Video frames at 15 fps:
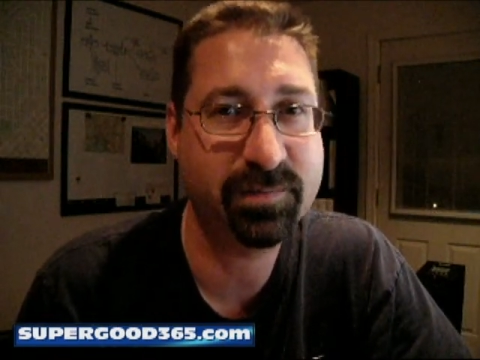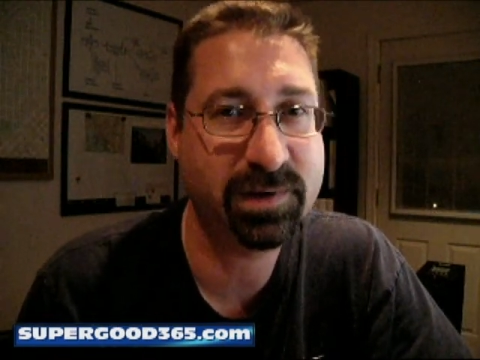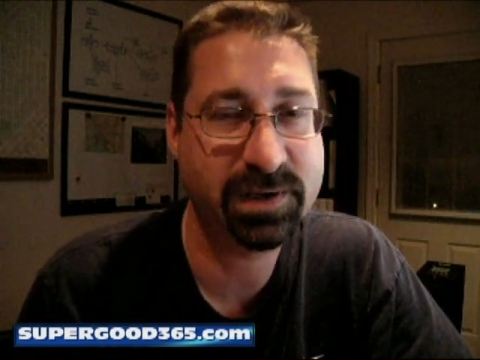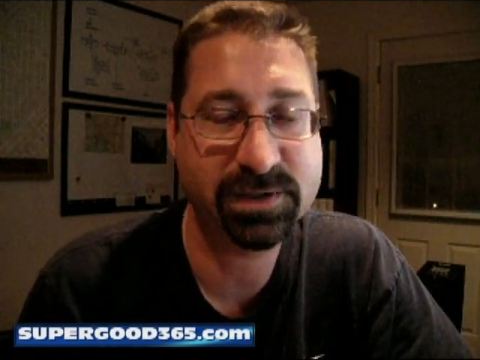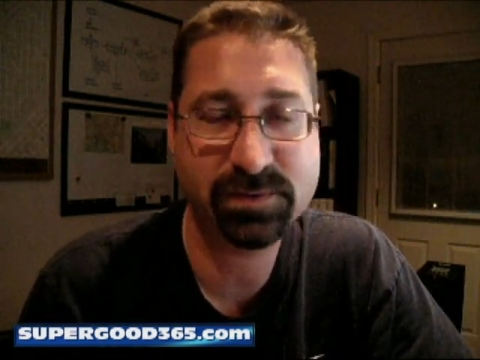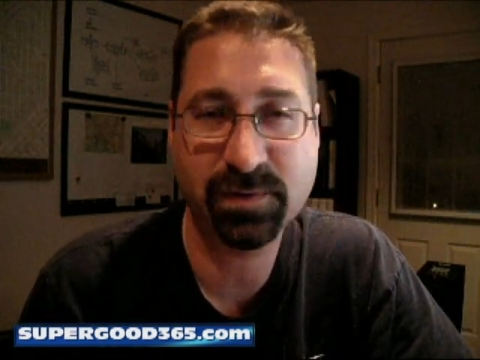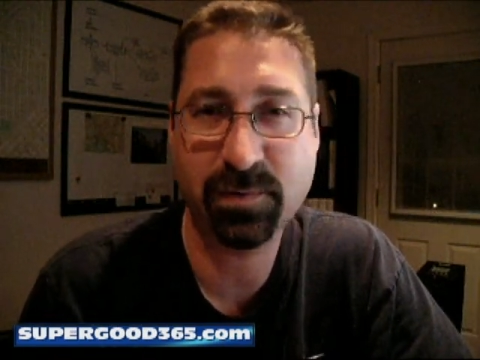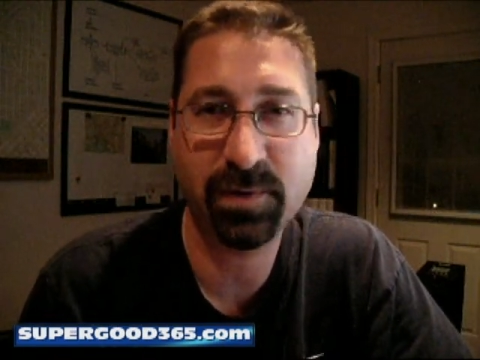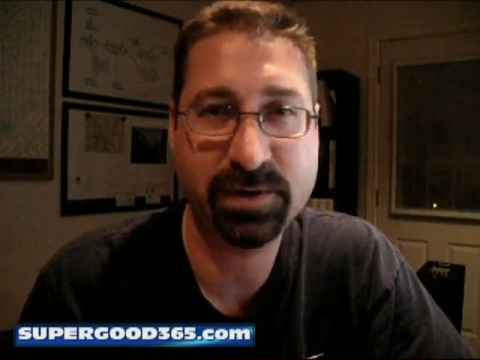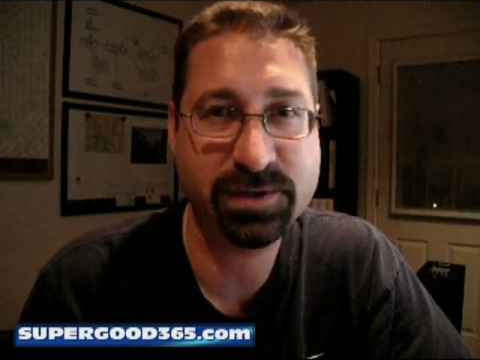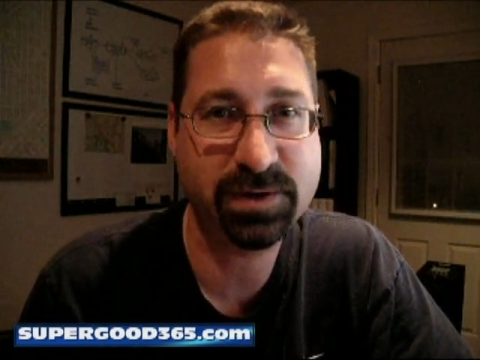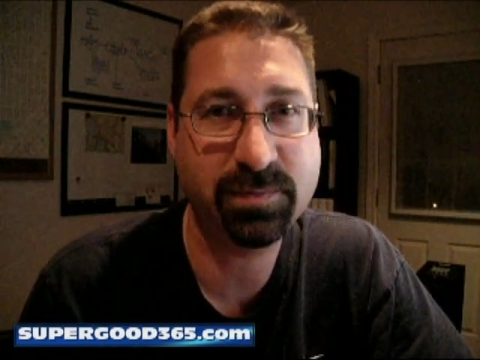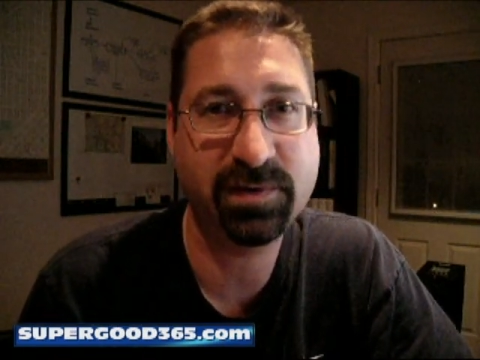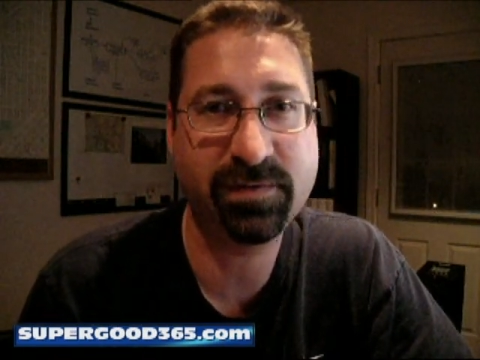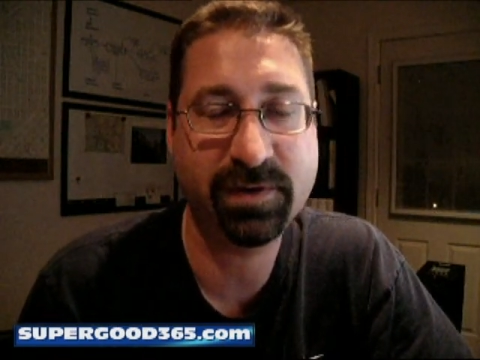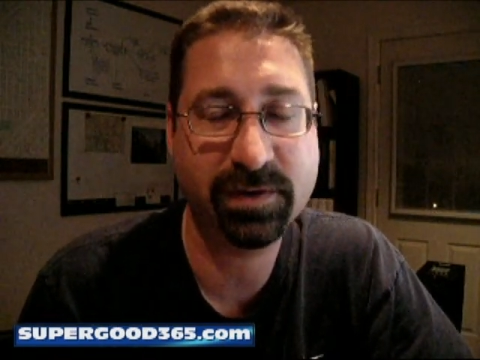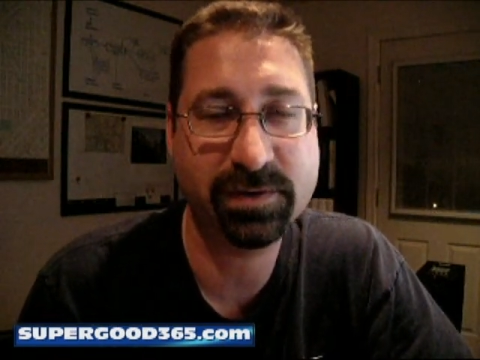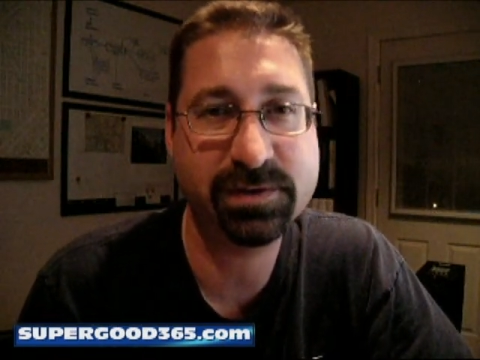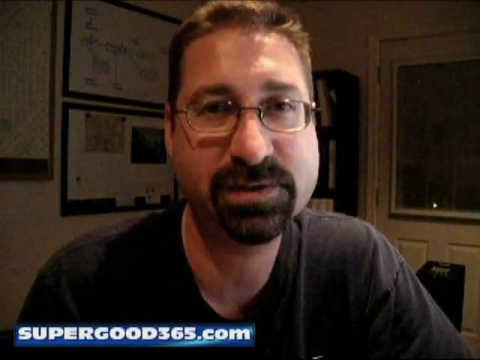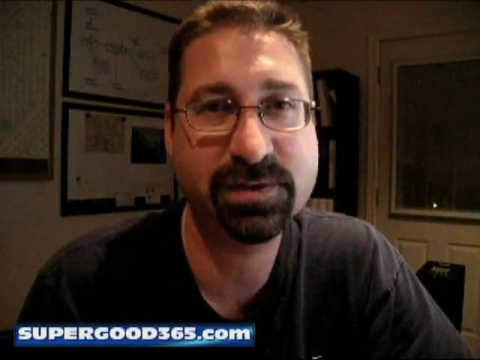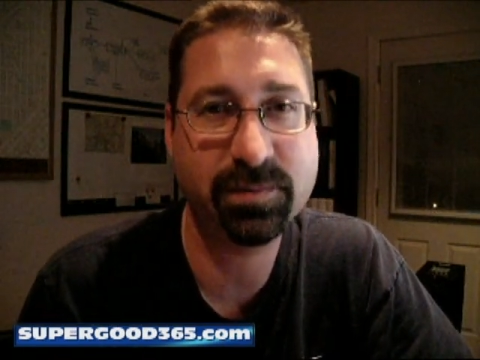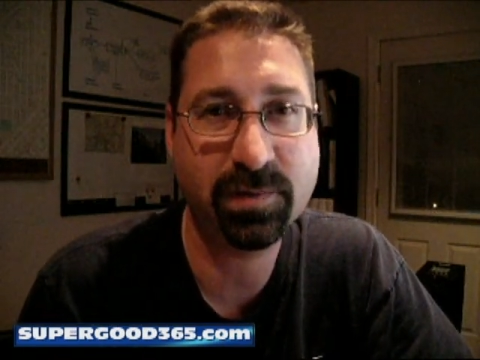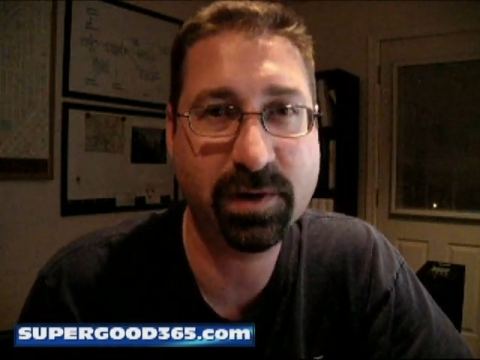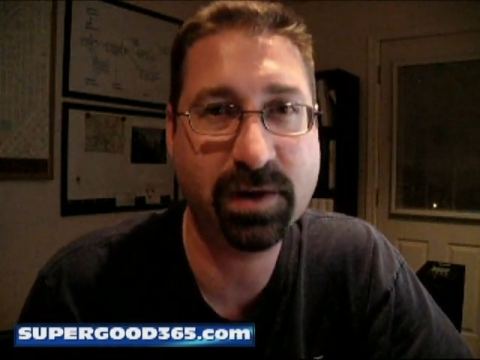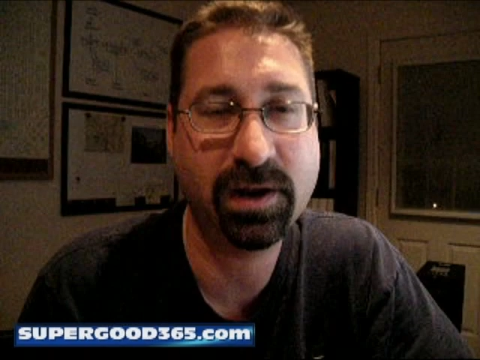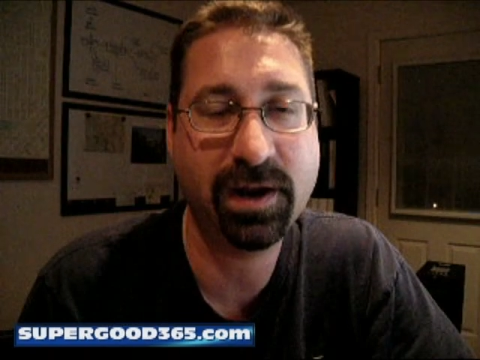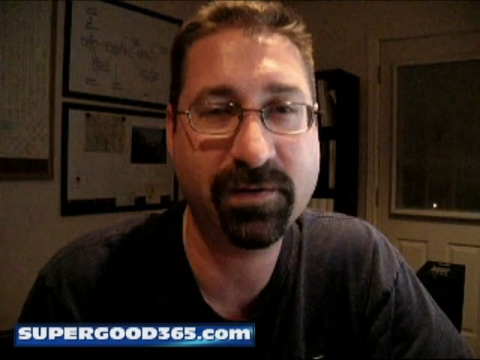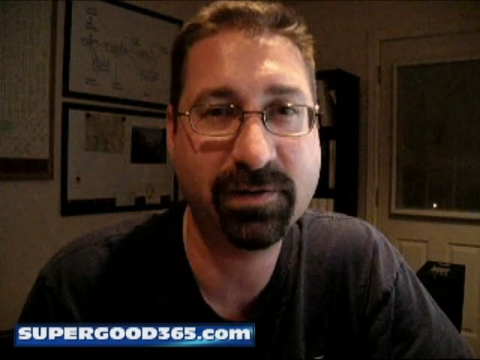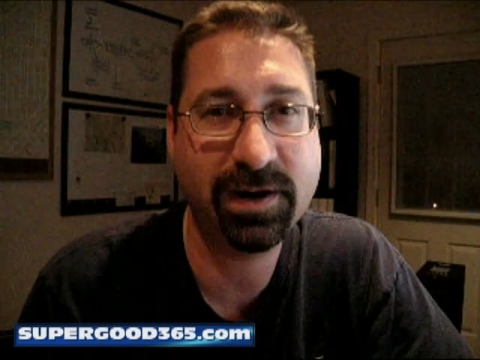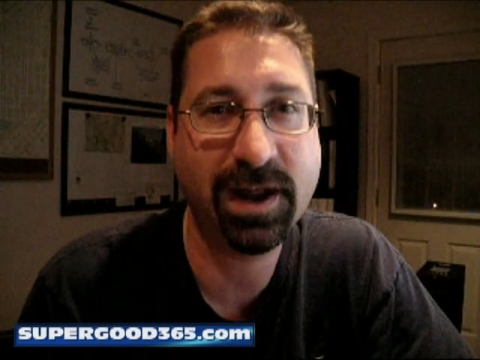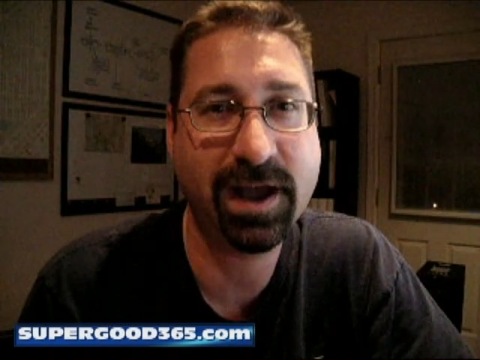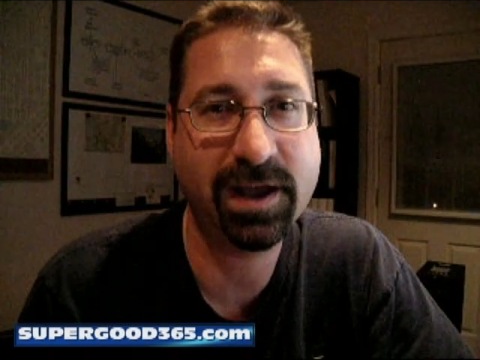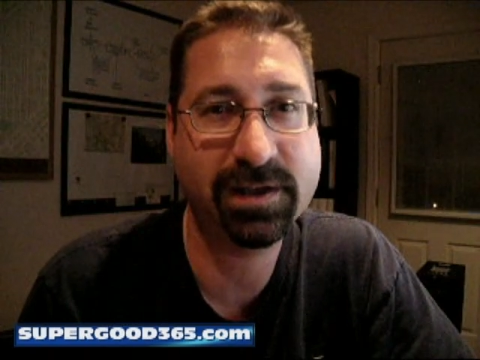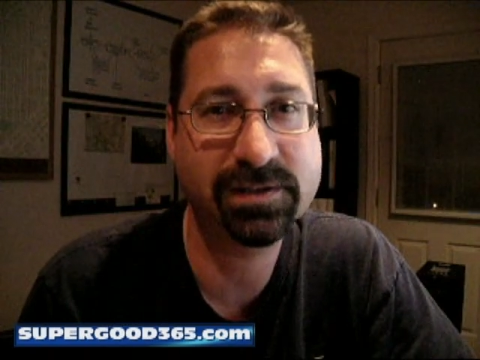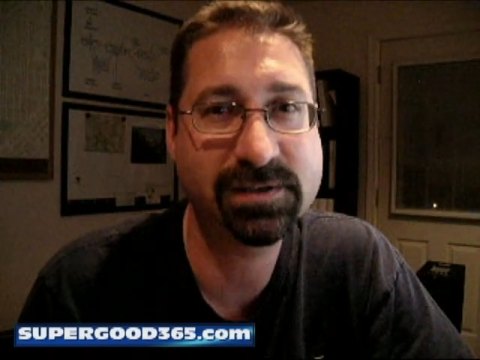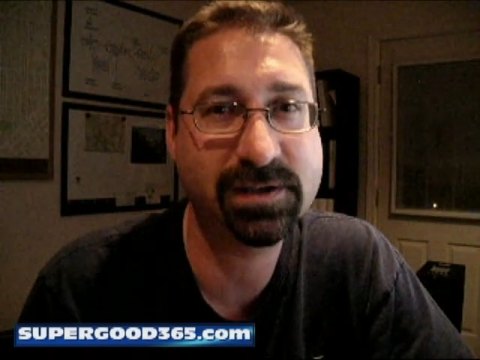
because we want you to be feeling super good every day.